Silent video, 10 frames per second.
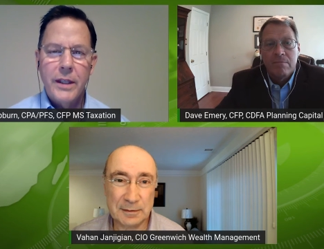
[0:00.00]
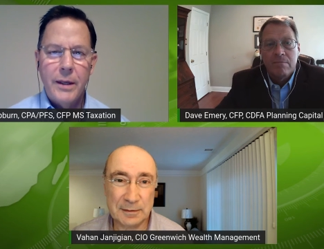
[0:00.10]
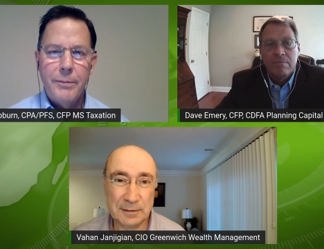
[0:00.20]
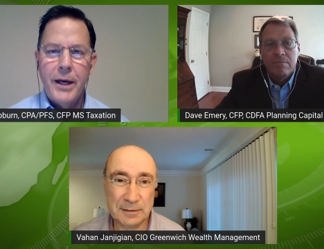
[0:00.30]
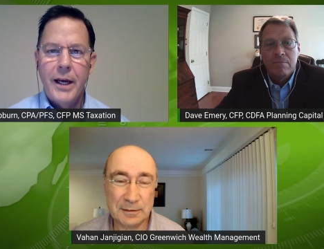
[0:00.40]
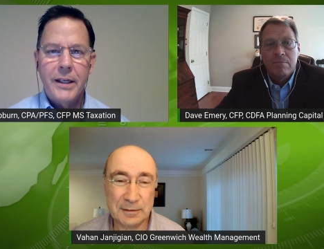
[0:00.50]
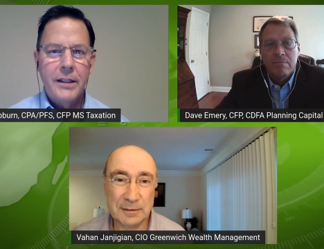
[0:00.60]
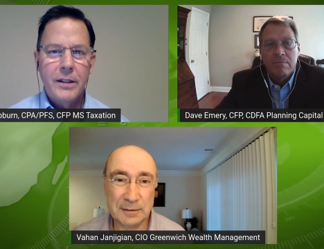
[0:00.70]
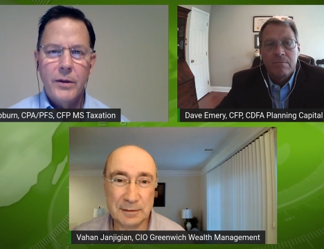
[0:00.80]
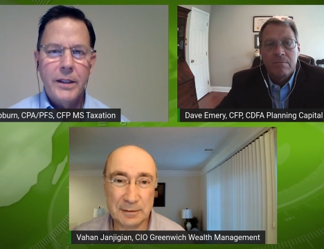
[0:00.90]
Speaker 1: that back
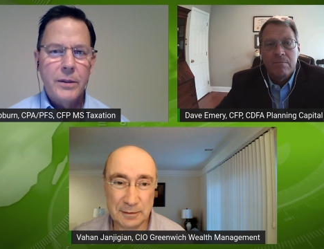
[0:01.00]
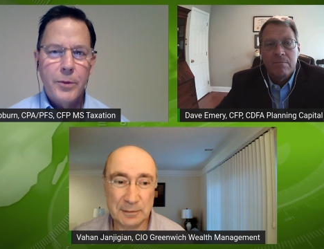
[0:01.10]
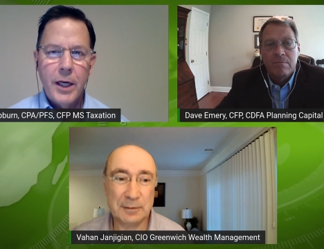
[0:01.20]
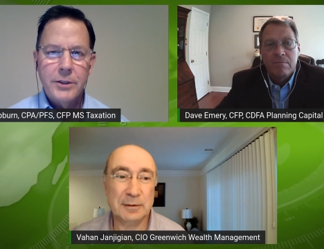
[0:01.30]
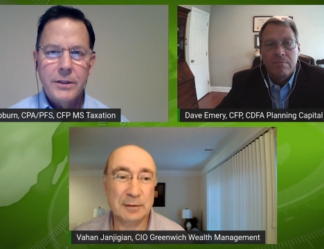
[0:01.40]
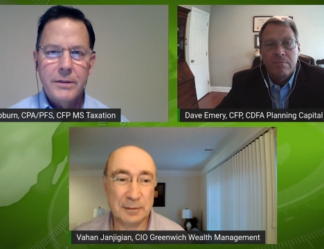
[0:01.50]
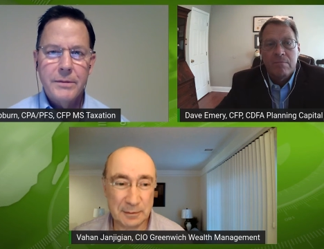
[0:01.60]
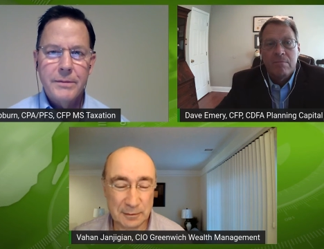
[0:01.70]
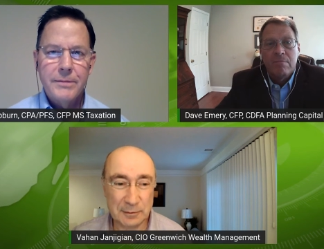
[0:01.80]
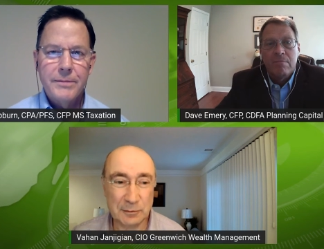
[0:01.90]
in the Great Depression.
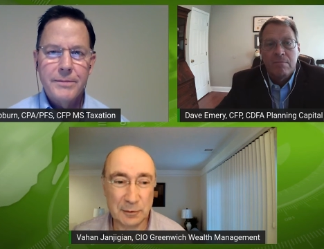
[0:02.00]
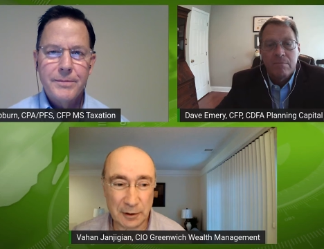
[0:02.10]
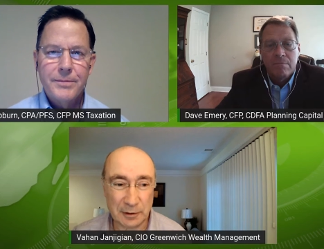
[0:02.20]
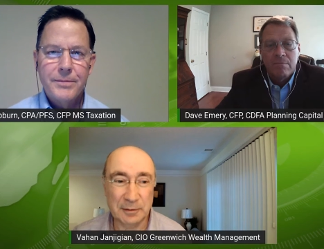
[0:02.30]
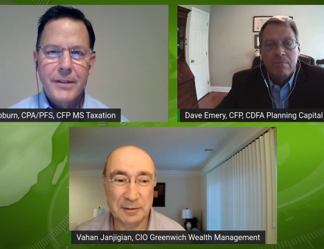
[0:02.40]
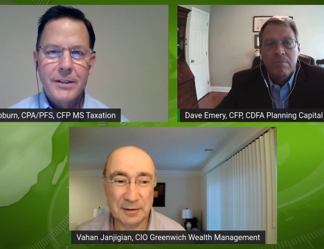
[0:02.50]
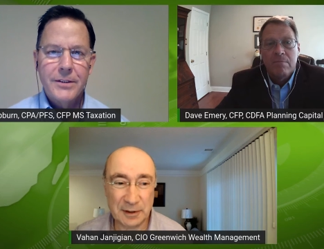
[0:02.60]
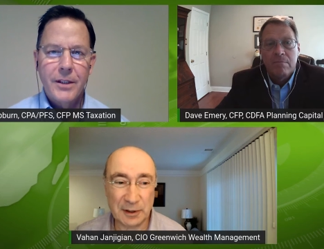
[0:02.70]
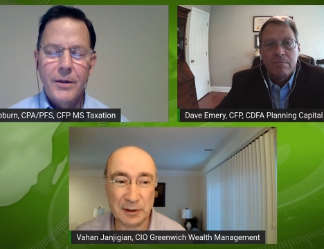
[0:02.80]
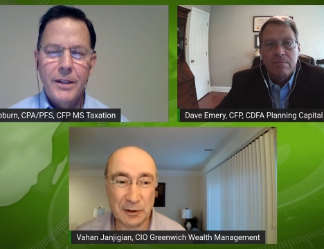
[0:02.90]
Right.
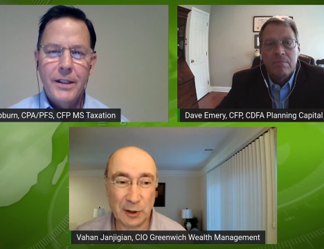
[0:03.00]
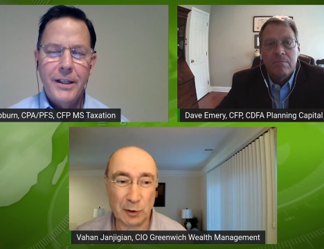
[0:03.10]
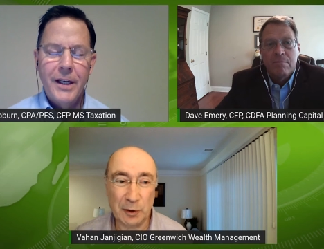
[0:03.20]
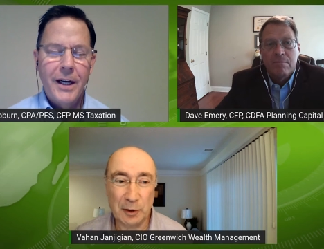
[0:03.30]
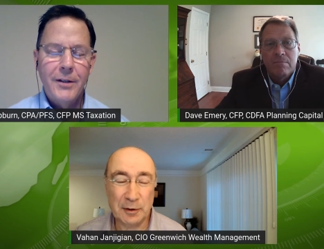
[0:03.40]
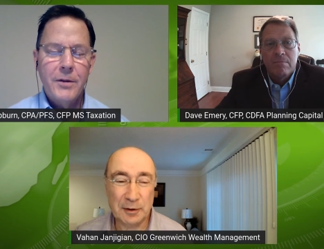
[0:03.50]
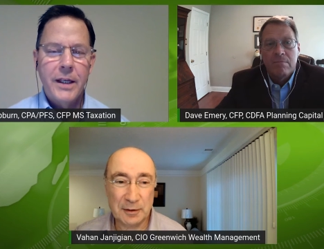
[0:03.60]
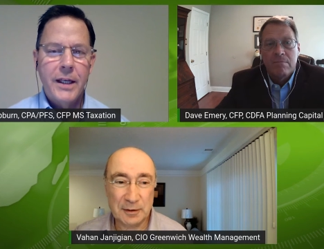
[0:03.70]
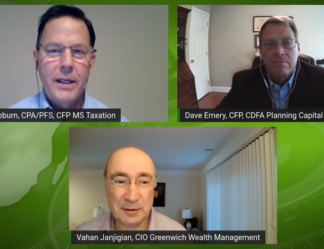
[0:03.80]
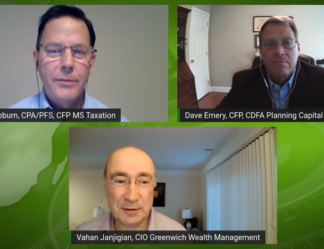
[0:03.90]
Yeah. So and then I don't
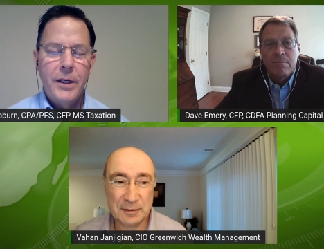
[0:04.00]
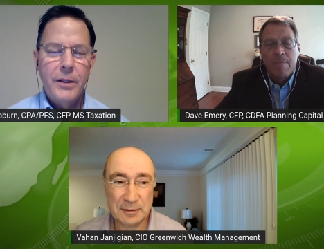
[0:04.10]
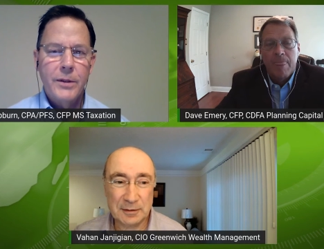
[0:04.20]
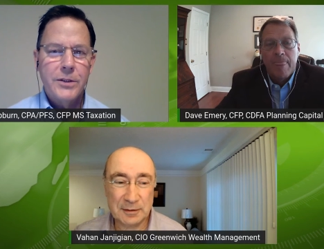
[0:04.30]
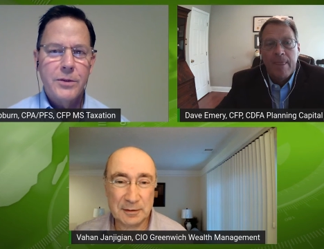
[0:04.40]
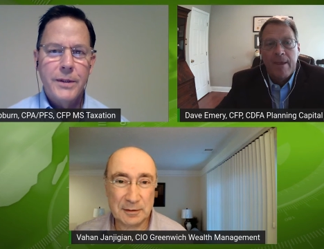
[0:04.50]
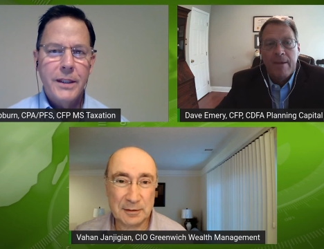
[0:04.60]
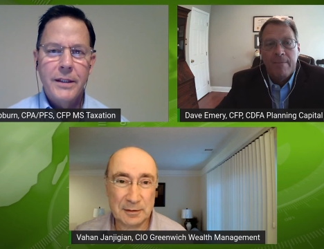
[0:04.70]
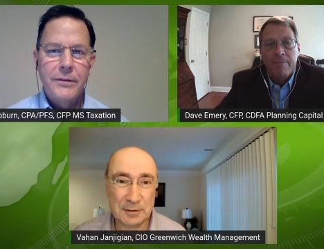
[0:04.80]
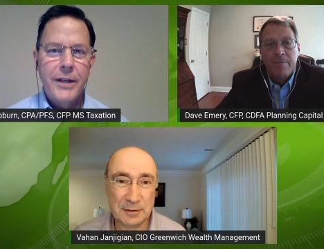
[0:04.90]
think anybody wants to
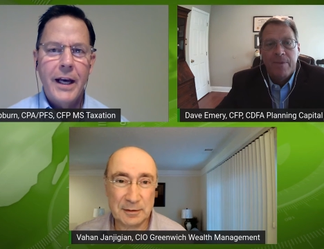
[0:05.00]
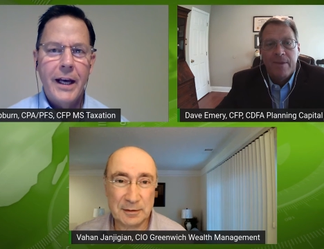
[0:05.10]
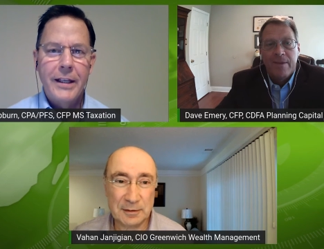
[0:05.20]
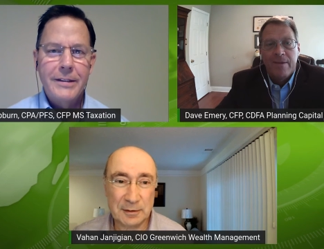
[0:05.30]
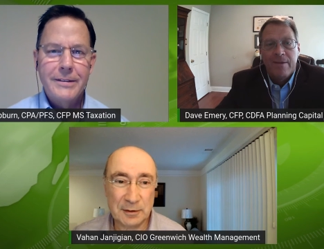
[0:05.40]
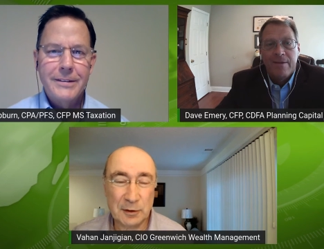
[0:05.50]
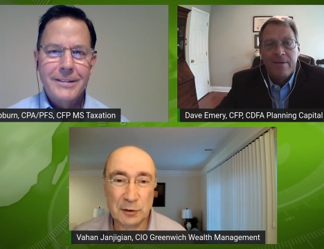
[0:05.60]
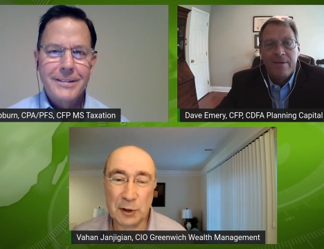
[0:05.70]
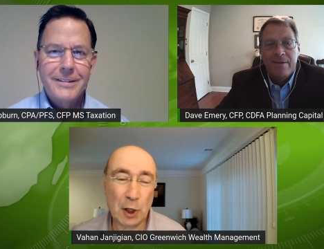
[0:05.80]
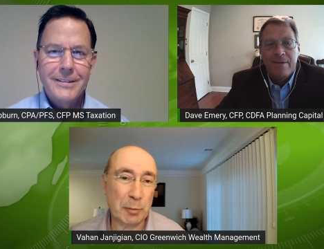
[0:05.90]
relive that.
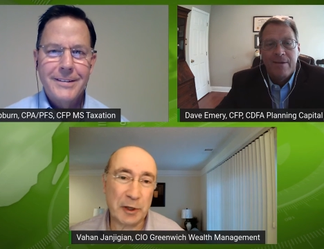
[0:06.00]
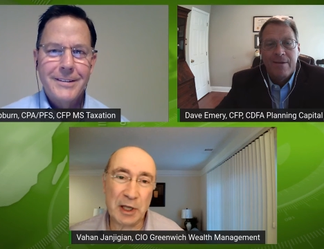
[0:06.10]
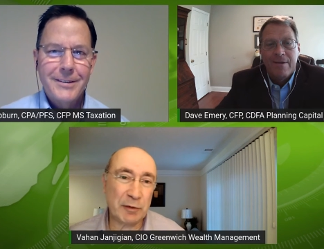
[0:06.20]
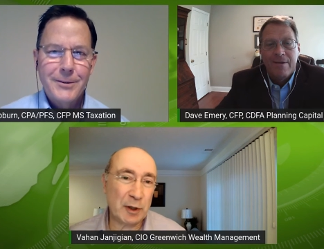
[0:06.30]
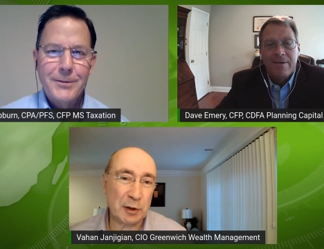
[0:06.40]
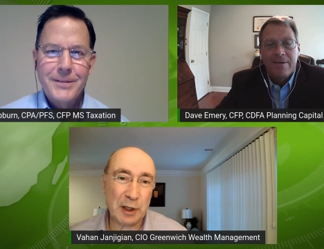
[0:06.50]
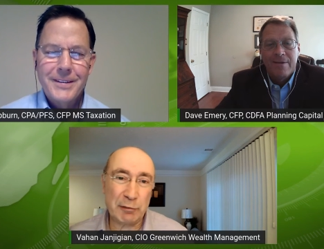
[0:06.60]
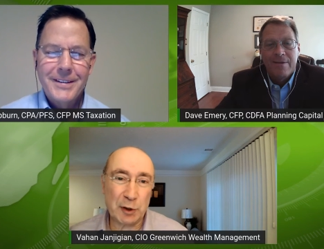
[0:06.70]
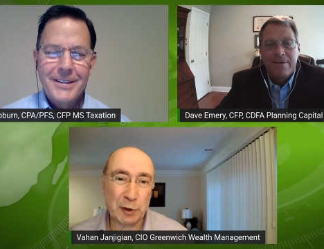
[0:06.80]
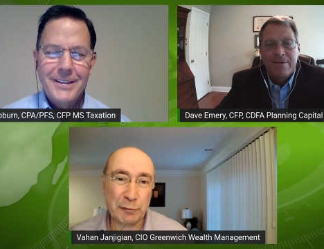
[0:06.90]
Speaker 2: No, yeah. but even
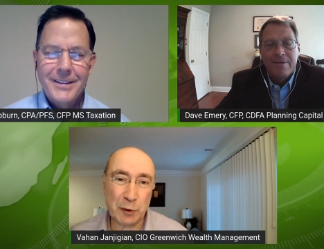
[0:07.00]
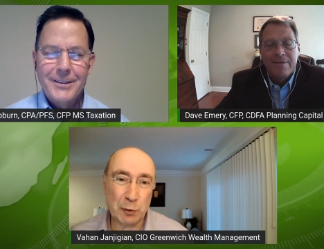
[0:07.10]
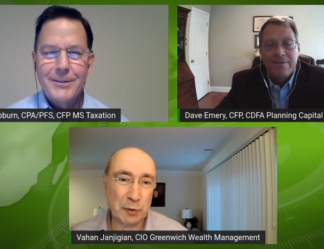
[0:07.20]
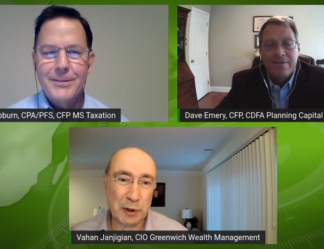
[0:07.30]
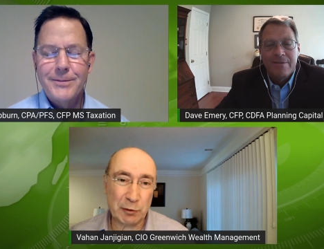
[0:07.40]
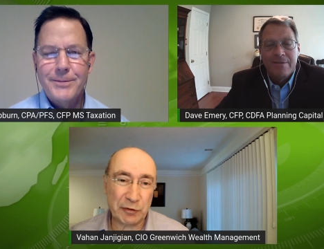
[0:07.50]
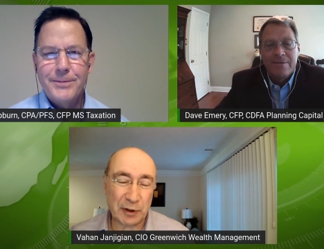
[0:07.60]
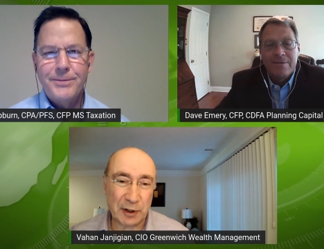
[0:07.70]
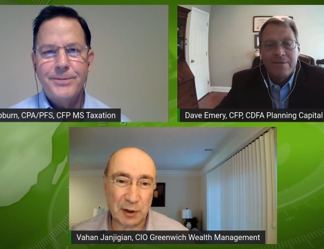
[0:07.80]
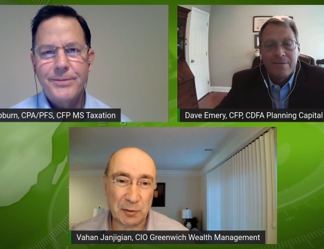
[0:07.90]
even a few years
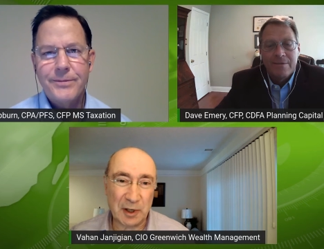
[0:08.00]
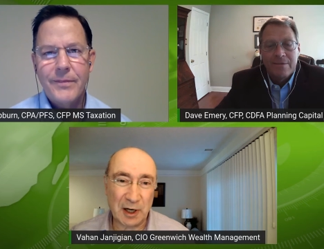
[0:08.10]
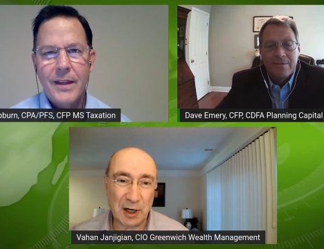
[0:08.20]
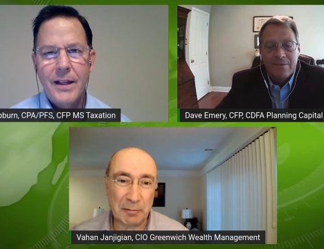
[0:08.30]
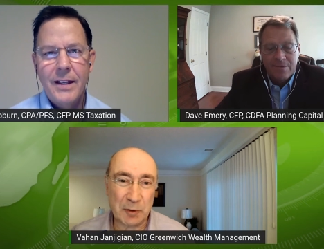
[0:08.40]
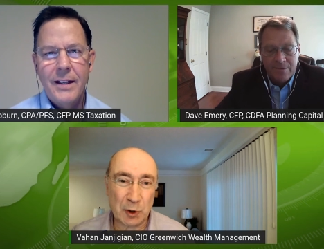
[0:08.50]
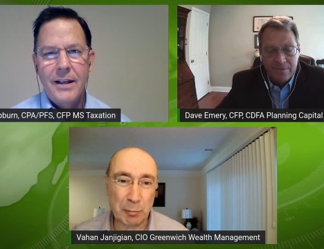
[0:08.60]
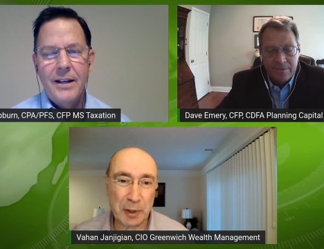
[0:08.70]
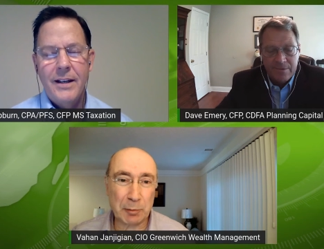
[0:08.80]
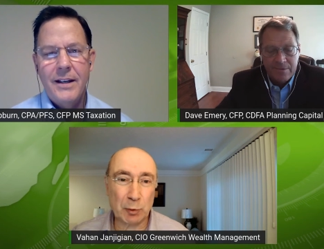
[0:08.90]
ago, um, you
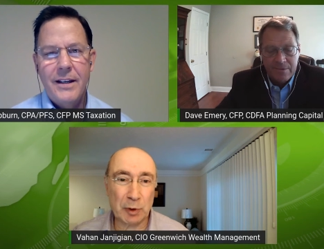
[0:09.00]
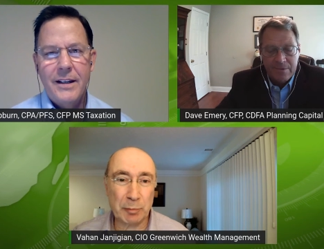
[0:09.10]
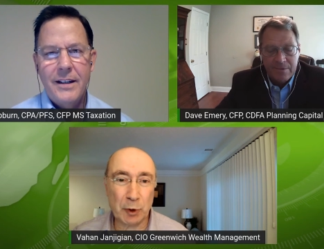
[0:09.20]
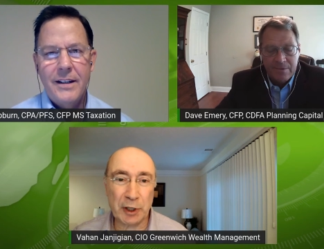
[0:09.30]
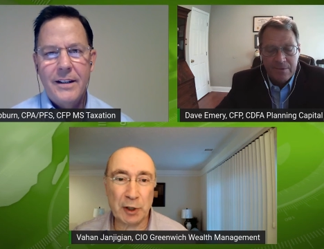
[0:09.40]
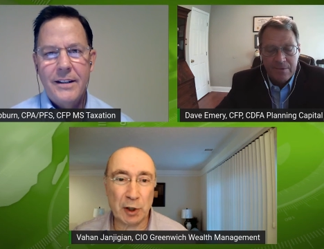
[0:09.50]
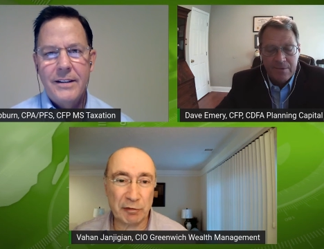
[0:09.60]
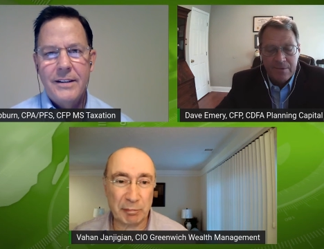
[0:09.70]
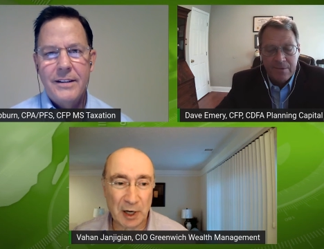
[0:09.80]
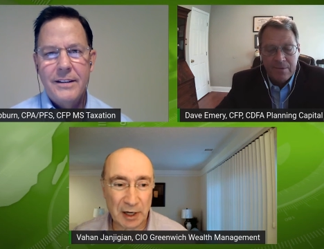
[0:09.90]
know, people were putting
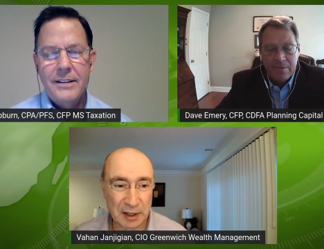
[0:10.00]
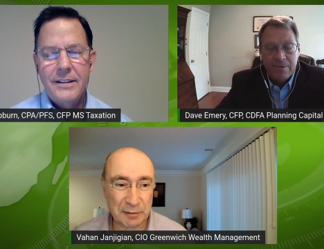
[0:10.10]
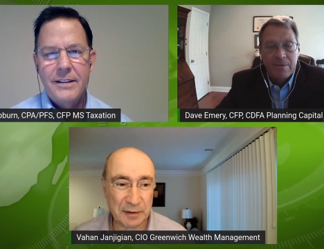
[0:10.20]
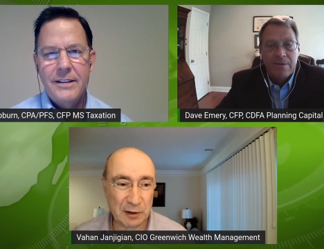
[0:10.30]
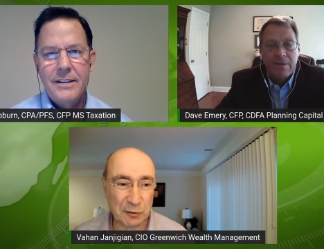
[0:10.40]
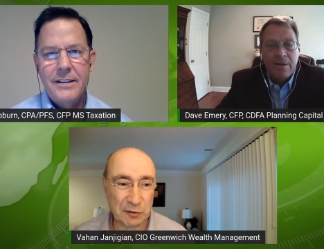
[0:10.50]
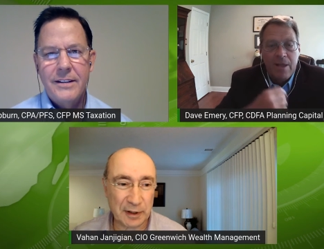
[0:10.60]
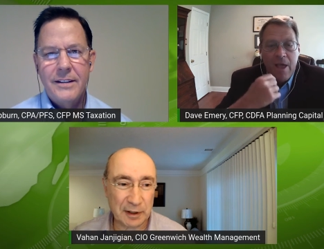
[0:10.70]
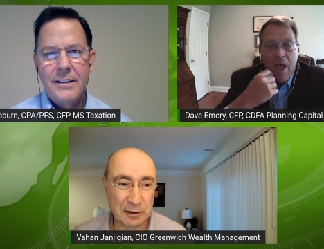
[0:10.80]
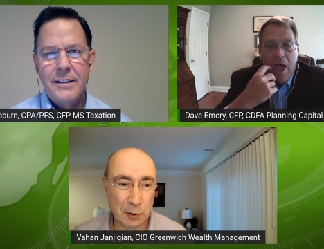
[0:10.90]
off buying things
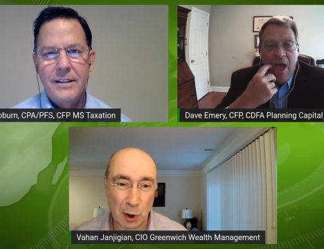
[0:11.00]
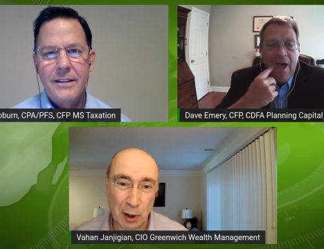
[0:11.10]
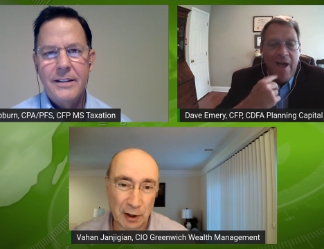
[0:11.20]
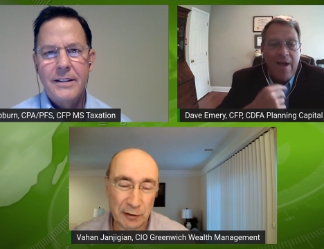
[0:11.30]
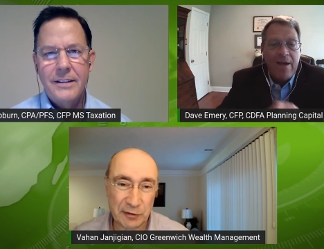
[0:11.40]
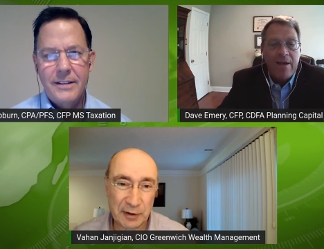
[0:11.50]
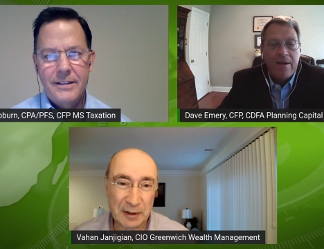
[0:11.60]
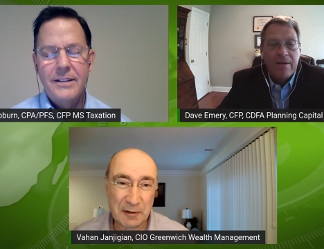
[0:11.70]
like cars